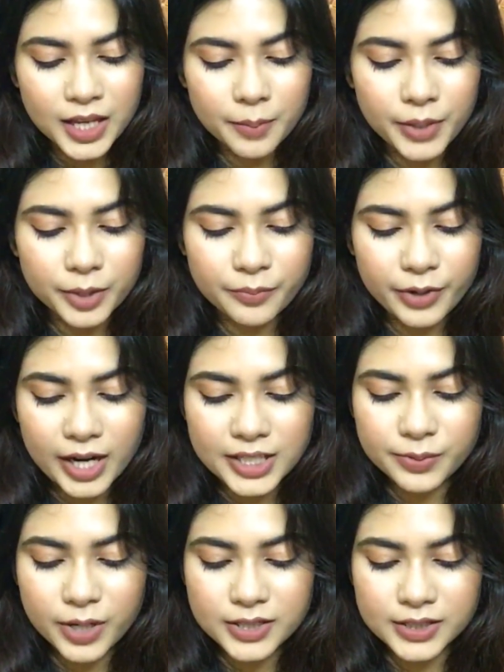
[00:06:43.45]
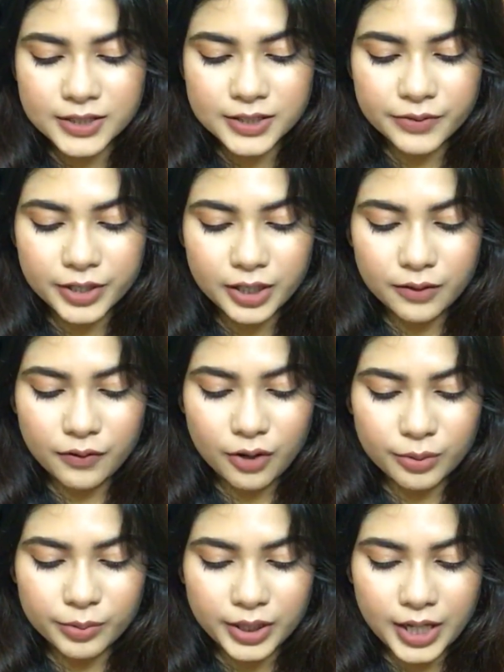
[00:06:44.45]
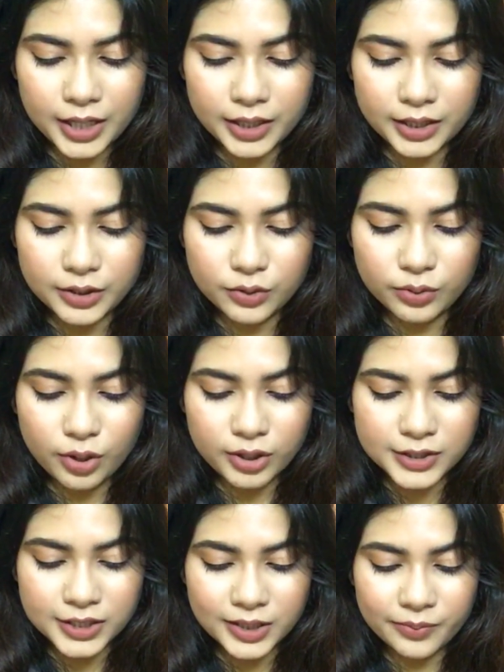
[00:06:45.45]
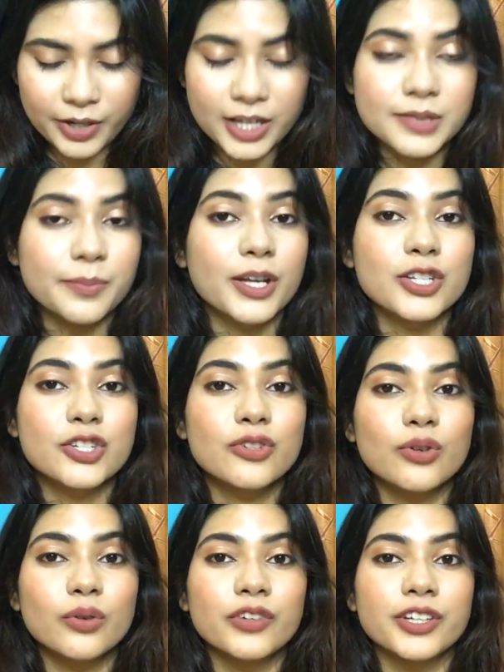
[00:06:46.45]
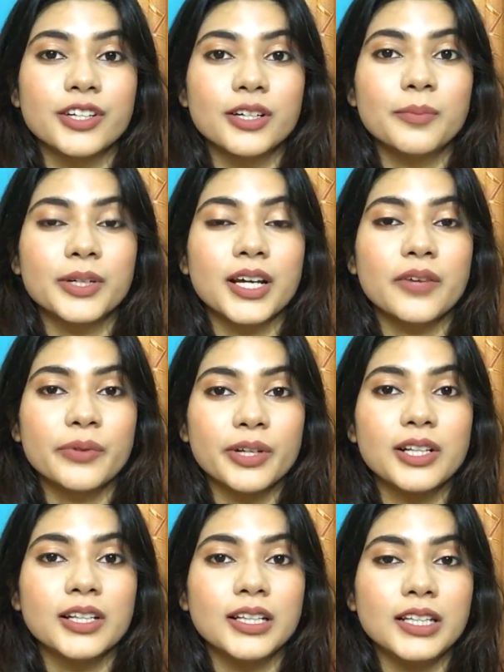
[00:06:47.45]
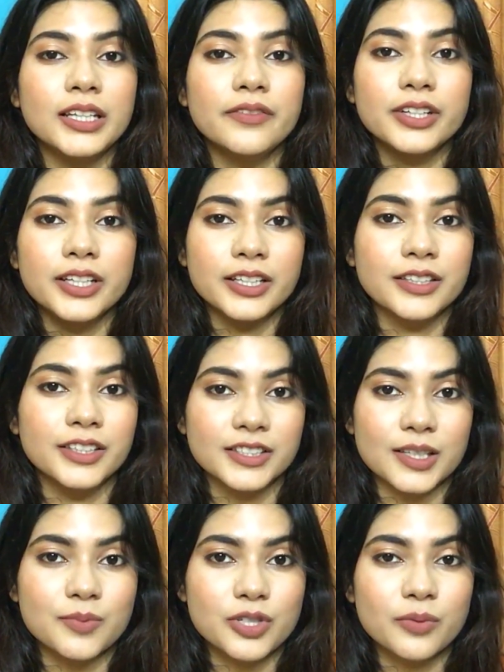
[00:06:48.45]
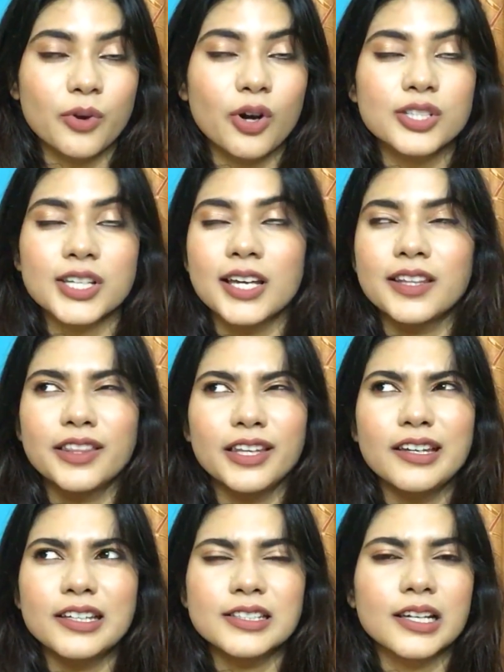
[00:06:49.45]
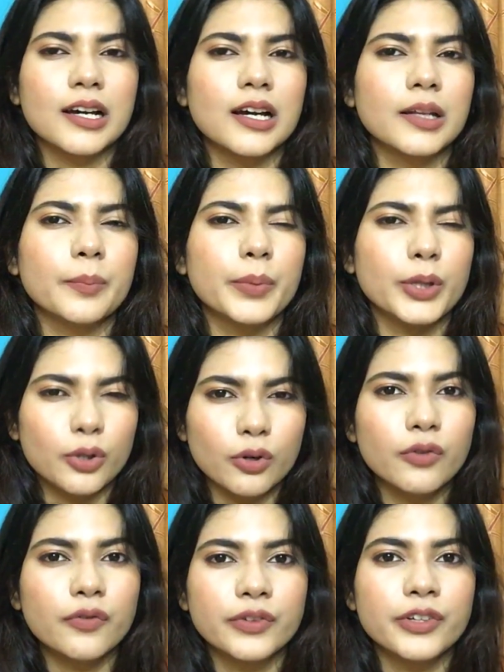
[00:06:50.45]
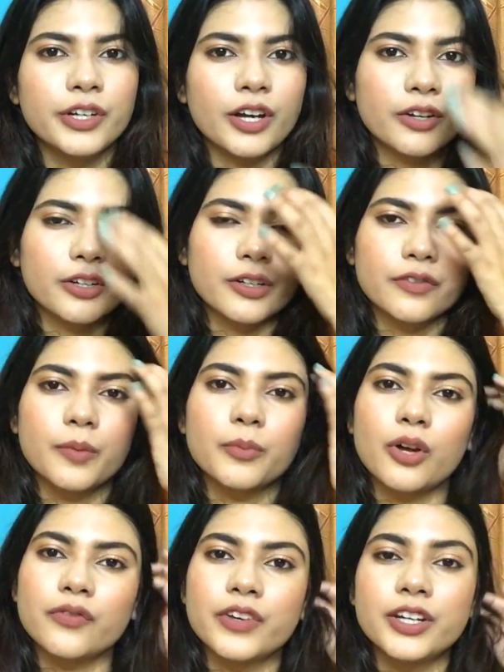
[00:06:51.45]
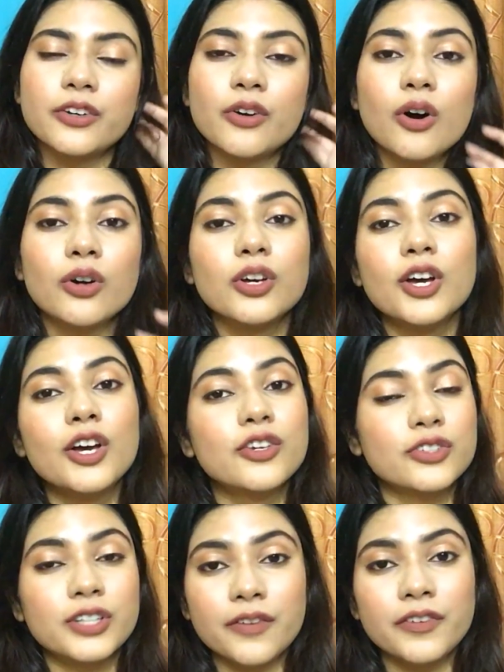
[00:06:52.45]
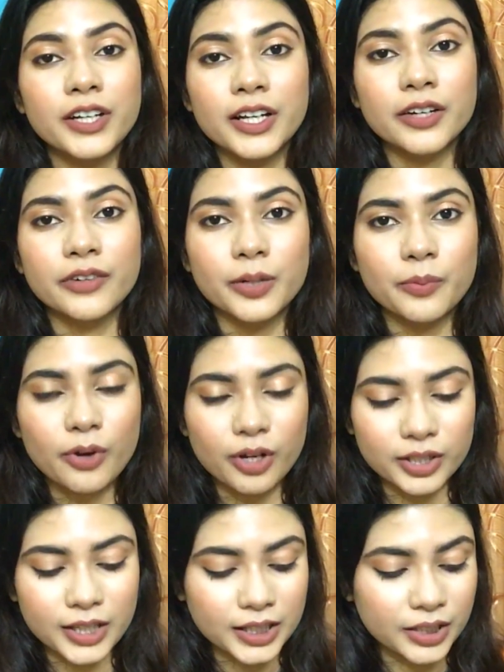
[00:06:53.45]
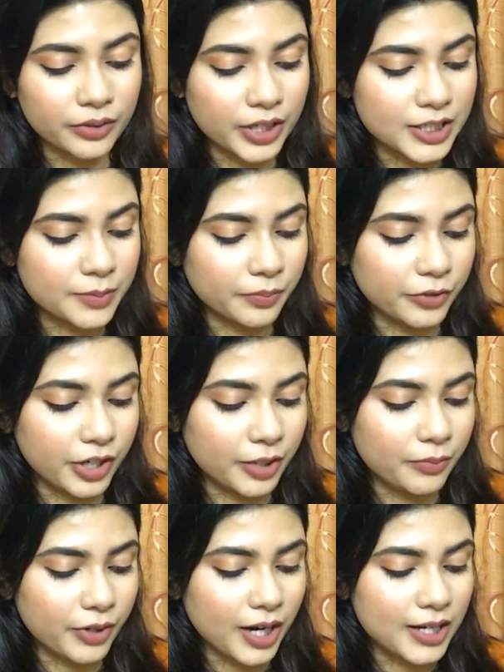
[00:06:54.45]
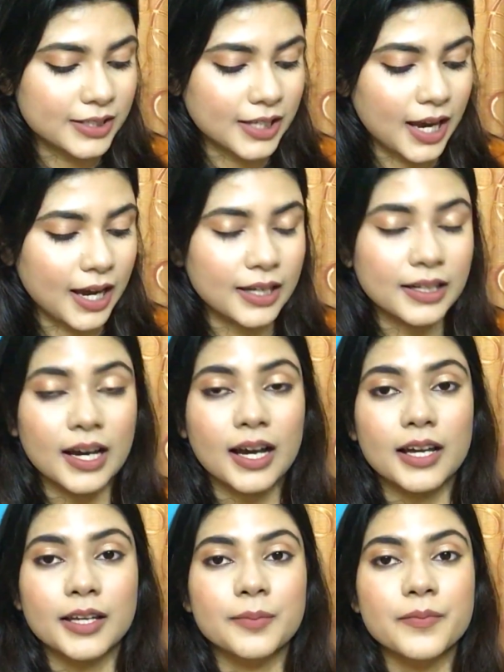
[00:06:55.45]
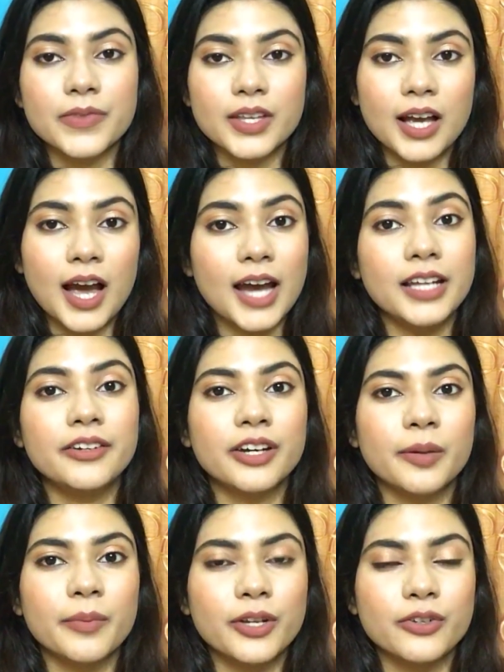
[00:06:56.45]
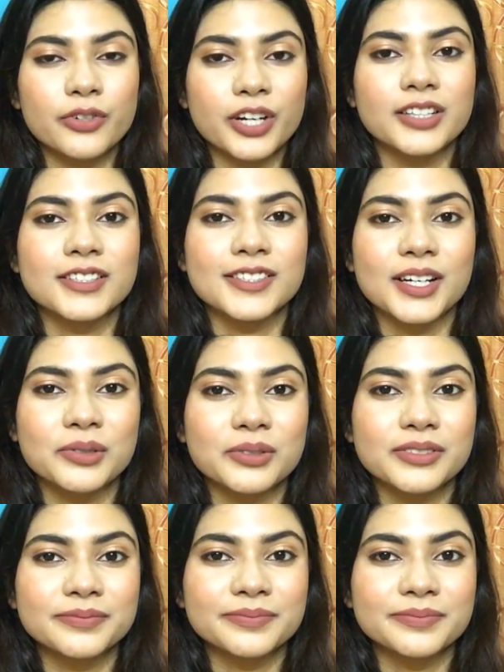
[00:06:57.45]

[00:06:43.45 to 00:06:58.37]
But price wise, this is really affordable. I do not see the price mentioned over here, but I will leave it in the description box. I think it's below 300 if I'm not very wrong. So definitely a great product at a great price, and I highly recommend you try this out.